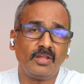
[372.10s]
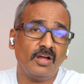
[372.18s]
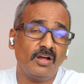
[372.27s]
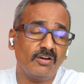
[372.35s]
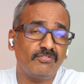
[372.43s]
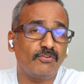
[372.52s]

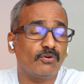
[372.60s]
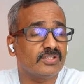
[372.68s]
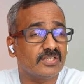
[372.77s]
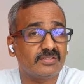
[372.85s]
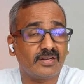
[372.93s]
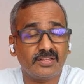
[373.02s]
uh, for
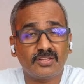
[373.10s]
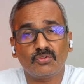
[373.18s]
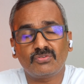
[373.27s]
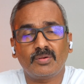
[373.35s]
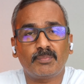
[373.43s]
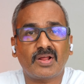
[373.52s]
the
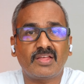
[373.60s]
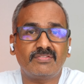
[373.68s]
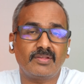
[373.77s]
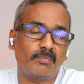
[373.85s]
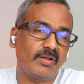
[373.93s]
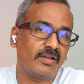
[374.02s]
3000 price
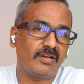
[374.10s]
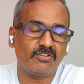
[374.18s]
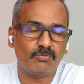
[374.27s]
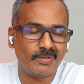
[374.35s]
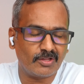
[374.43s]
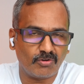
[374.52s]
segment it
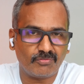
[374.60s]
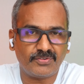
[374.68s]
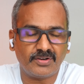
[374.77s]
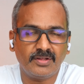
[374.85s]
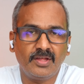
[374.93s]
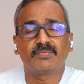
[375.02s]
is being
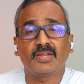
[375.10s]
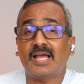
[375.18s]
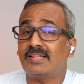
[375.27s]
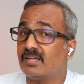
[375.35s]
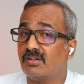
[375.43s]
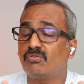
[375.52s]
offered
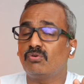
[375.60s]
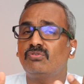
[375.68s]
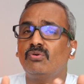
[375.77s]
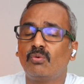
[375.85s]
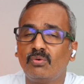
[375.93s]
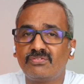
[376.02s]
and there is
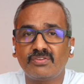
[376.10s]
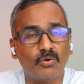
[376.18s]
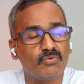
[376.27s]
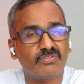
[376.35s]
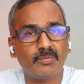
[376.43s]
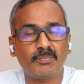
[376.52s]
also good
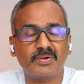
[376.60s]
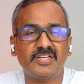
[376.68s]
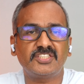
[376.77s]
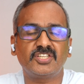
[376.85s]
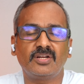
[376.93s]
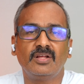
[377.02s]
sound
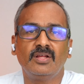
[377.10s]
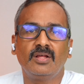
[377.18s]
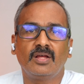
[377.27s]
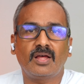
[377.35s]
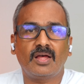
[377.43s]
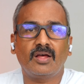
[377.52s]
separation
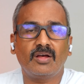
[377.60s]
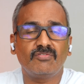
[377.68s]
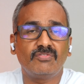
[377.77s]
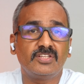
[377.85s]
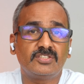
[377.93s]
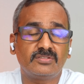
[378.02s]
uh,
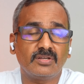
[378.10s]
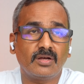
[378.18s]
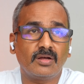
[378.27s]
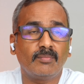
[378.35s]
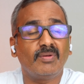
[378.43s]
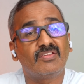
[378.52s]
which uh,